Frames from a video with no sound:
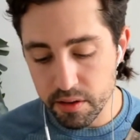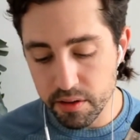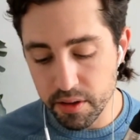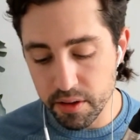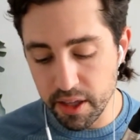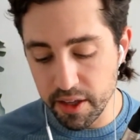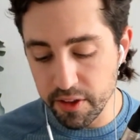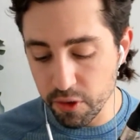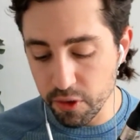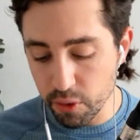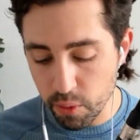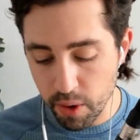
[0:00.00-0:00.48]

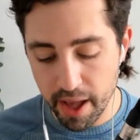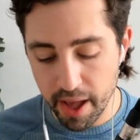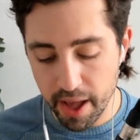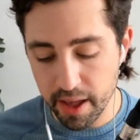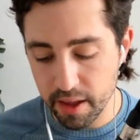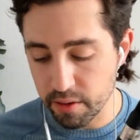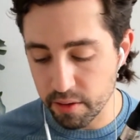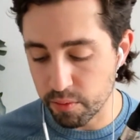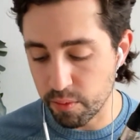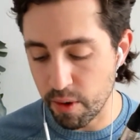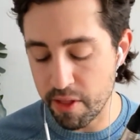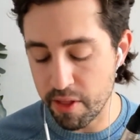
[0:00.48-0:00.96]
either
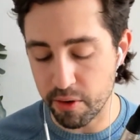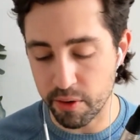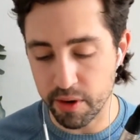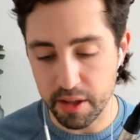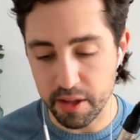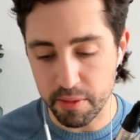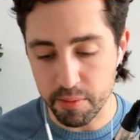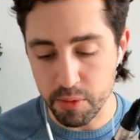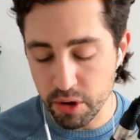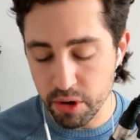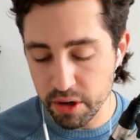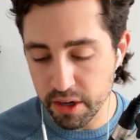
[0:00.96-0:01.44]
way, whether he
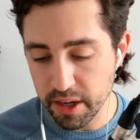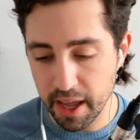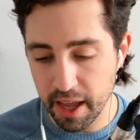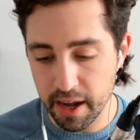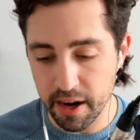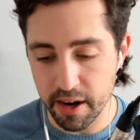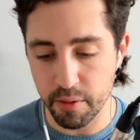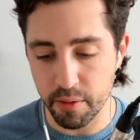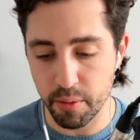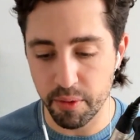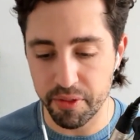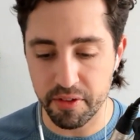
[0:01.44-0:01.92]

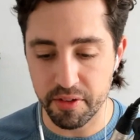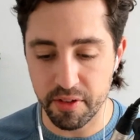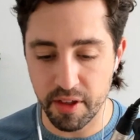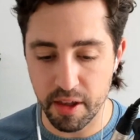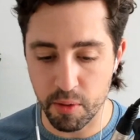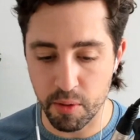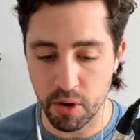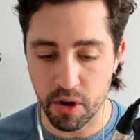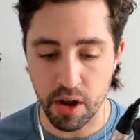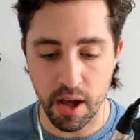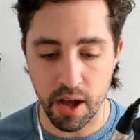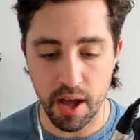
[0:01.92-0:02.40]
communicated with the
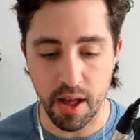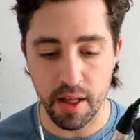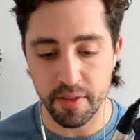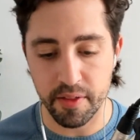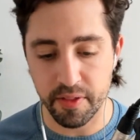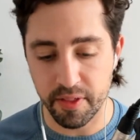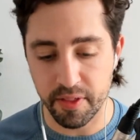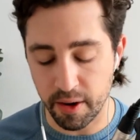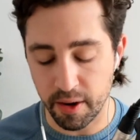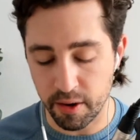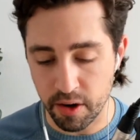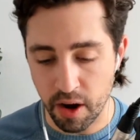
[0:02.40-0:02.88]
team or
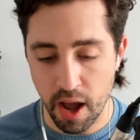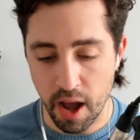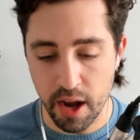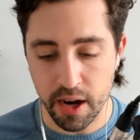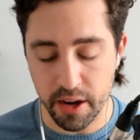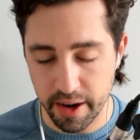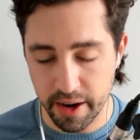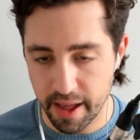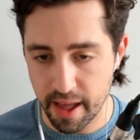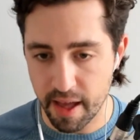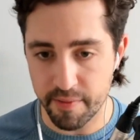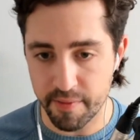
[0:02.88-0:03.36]
not, they're not
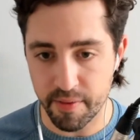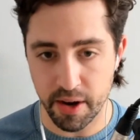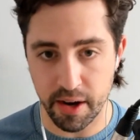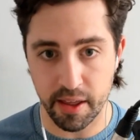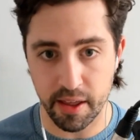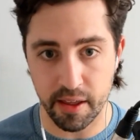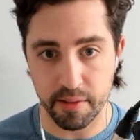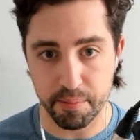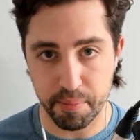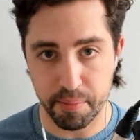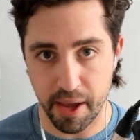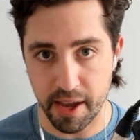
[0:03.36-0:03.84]
going to have
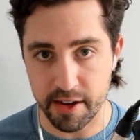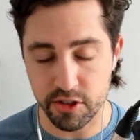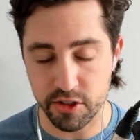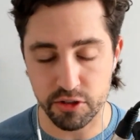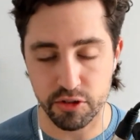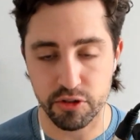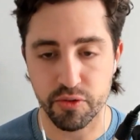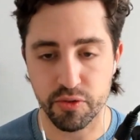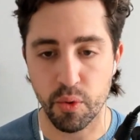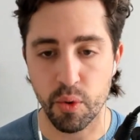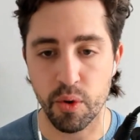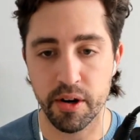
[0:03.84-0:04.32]
any
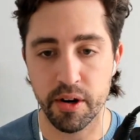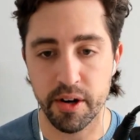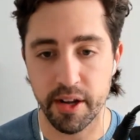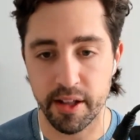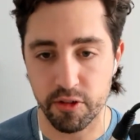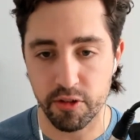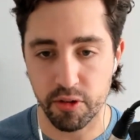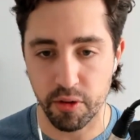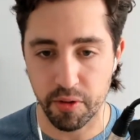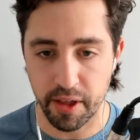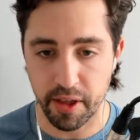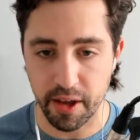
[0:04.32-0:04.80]
patience for it,
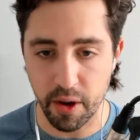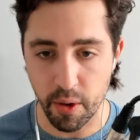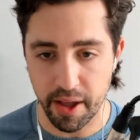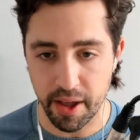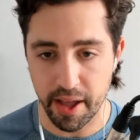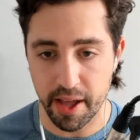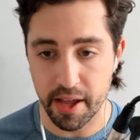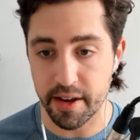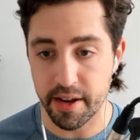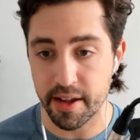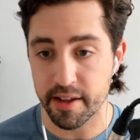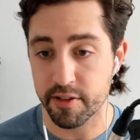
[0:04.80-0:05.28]
and so they go
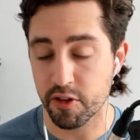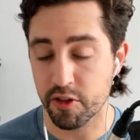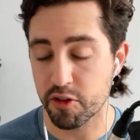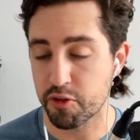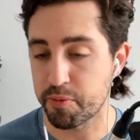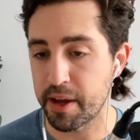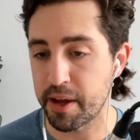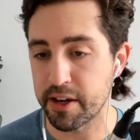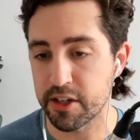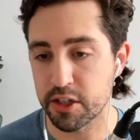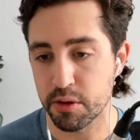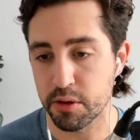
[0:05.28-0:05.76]
ahead and
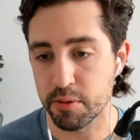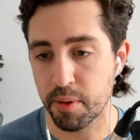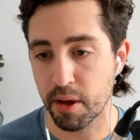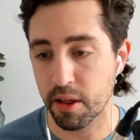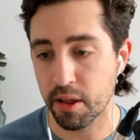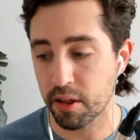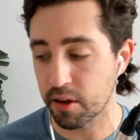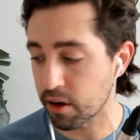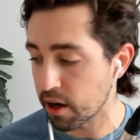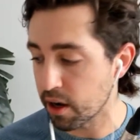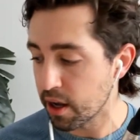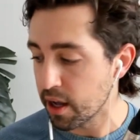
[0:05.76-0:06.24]
suspend Jimmy
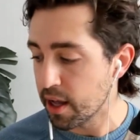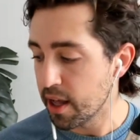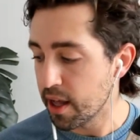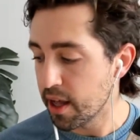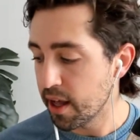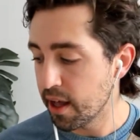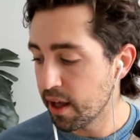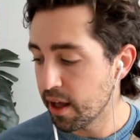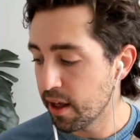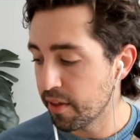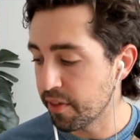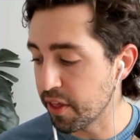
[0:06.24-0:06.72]
Butler.
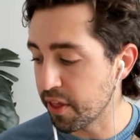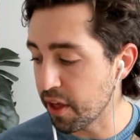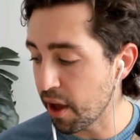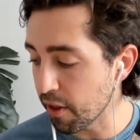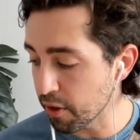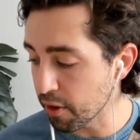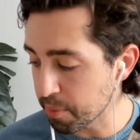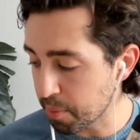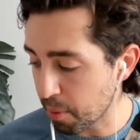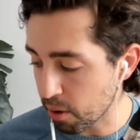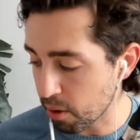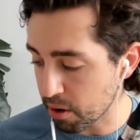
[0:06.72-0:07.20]
The
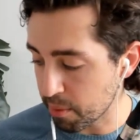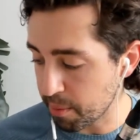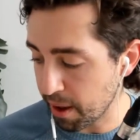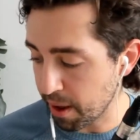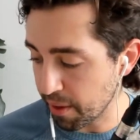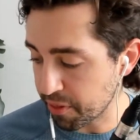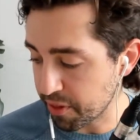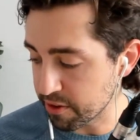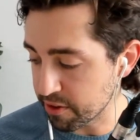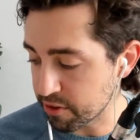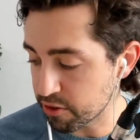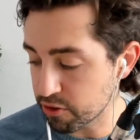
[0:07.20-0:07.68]
other part
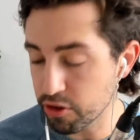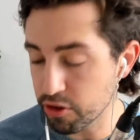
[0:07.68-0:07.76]
about this